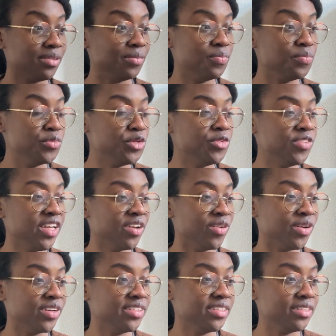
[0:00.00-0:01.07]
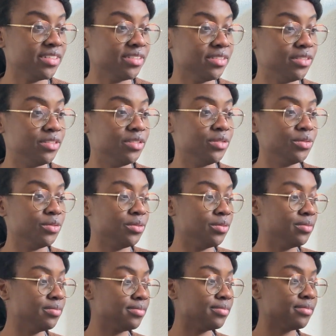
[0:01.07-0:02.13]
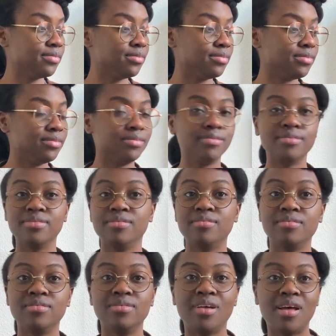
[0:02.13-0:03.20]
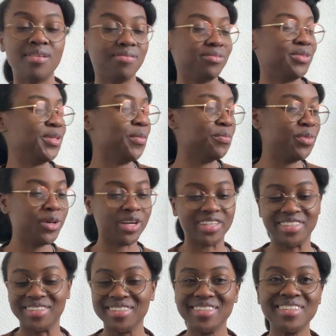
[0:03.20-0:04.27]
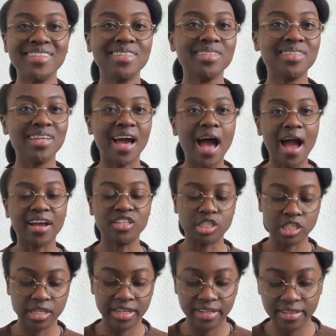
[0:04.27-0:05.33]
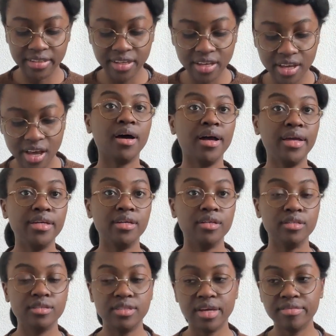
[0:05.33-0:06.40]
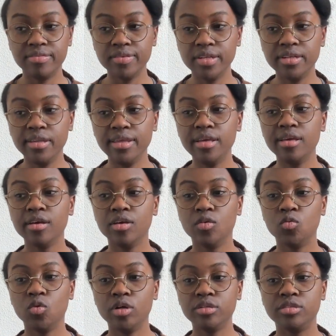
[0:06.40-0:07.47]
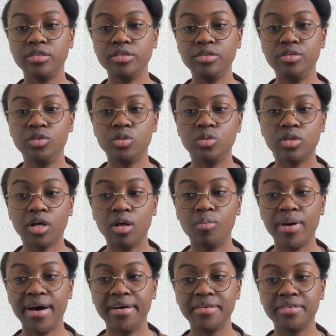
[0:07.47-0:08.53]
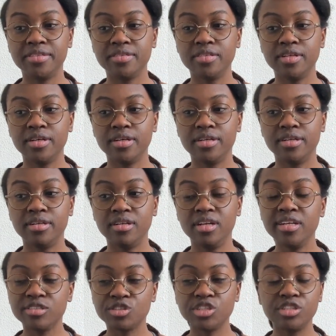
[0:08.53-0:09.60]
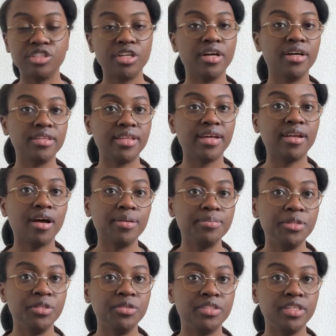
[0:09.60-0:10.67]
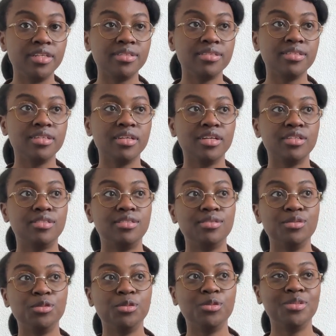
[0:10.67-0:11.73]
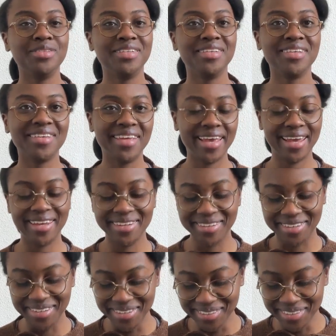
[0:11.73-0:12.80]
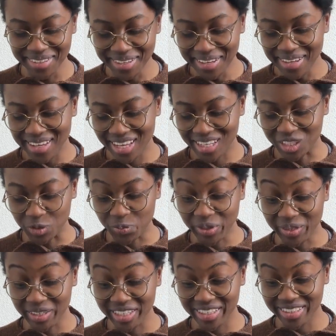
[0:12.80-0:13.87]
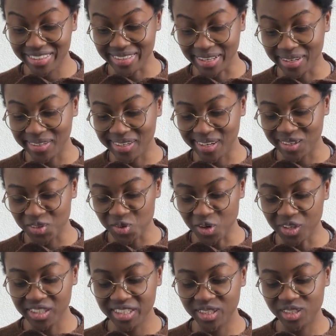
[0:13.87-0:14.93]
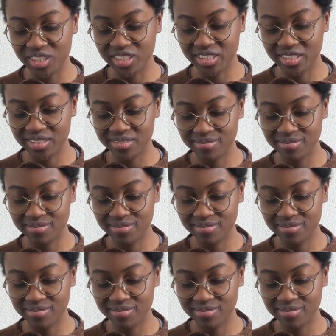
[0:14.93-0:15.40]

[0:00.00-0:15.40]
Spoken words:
Moving on to some books. Actually, I definitely want to talk about the literature that I'm using to gain experience and knowledge